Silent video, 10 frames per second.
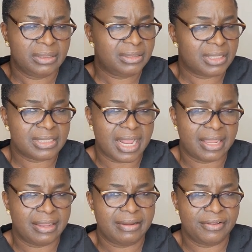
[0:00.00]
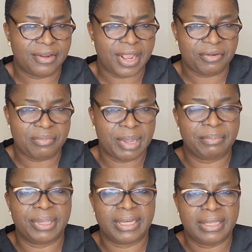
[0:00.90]
Just like any other human
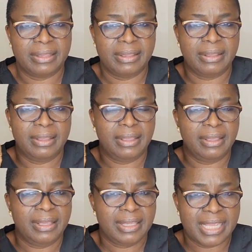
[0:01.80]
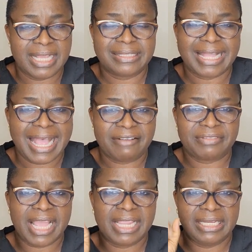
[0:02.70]
being. Yes,
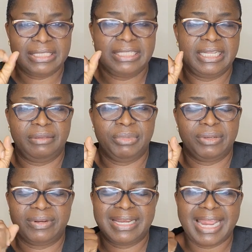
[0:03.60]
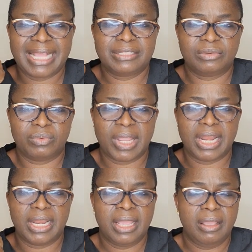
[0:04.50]
after eating a meal, that's
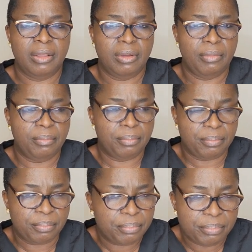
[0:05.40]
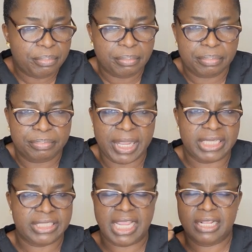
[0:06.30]
when
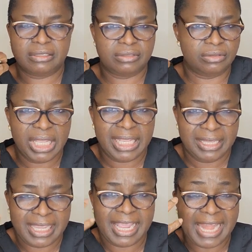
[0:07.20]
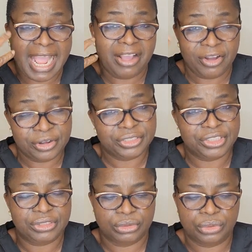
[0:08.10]
patients get that
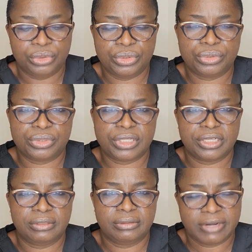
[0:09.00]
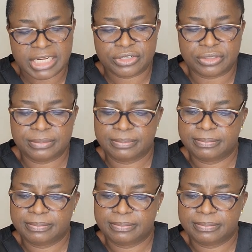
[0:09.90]
urge to use restroom.